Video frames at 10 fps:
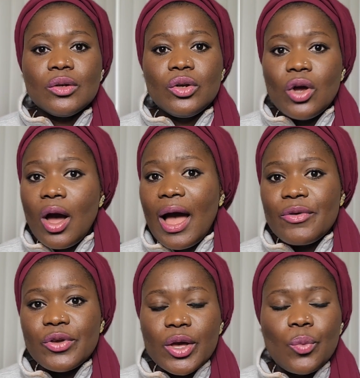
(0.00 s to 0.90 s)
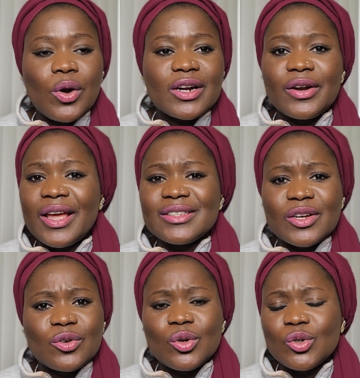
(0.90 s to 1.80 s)
Know how you can work. Create
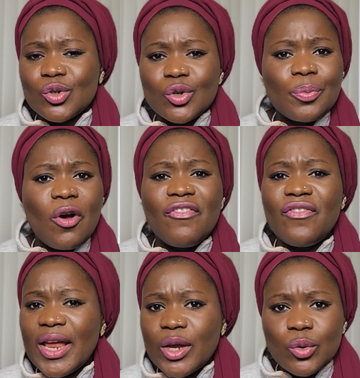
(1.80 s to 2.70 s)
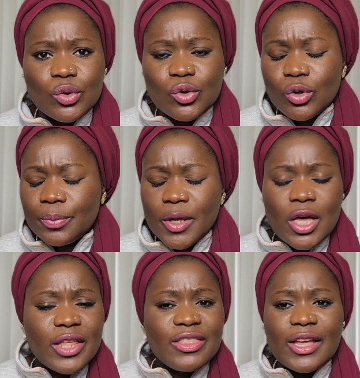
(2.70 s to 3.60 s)
a good group or find a good group
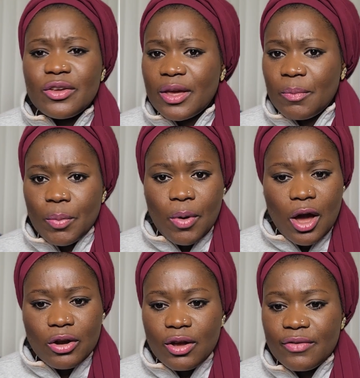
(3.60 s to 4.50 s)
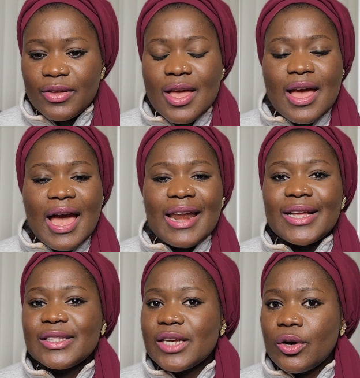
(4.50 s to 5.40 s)
that you can be part of. And
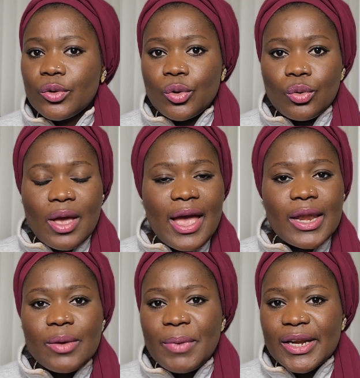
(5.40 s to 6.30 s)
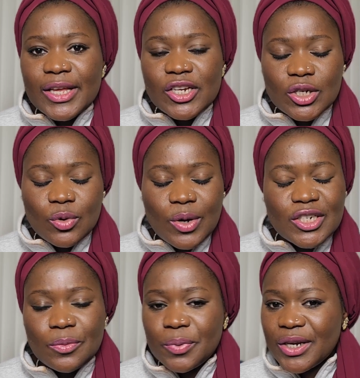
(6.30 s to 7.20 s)
I tell you, any medication
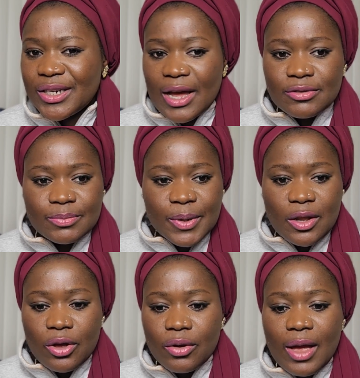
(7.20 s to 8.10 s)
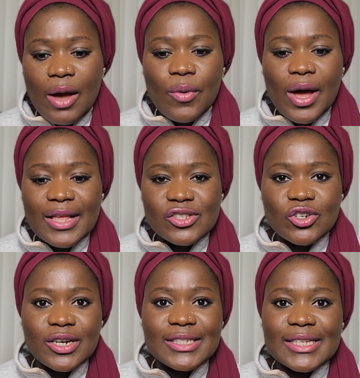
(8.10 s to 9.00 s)
question, put it down below. I will
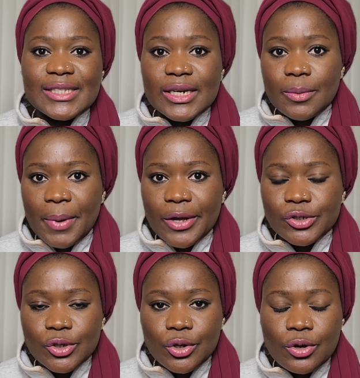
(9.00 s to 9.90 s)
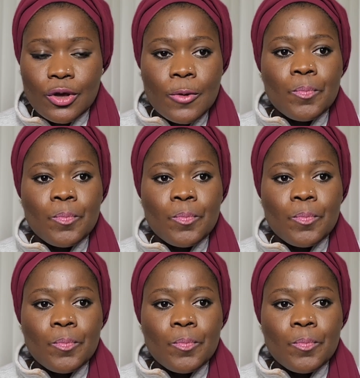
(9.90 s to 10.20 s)
answer it and send it back to you.